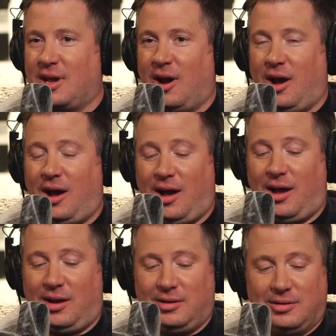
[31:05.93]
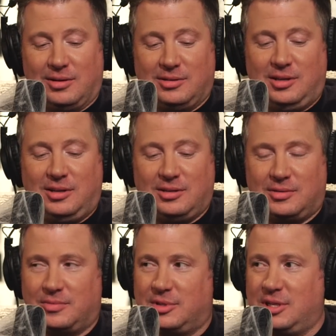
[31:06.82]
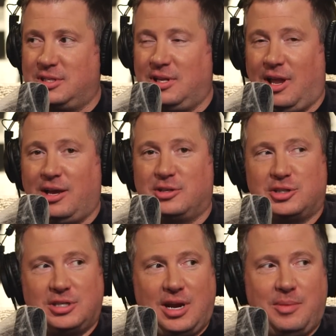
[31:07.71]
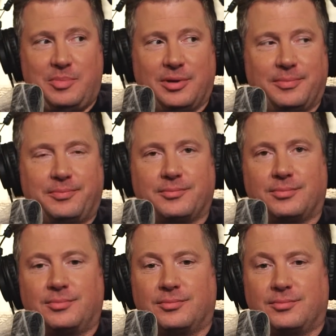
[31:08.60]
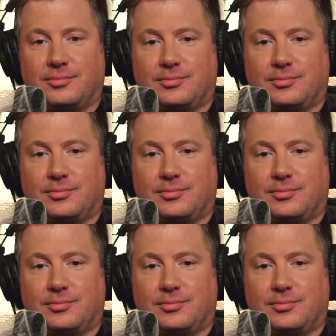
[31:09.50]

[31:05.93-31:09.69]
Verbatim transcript: ah. Yeah. Does he like sheep? That's my favorite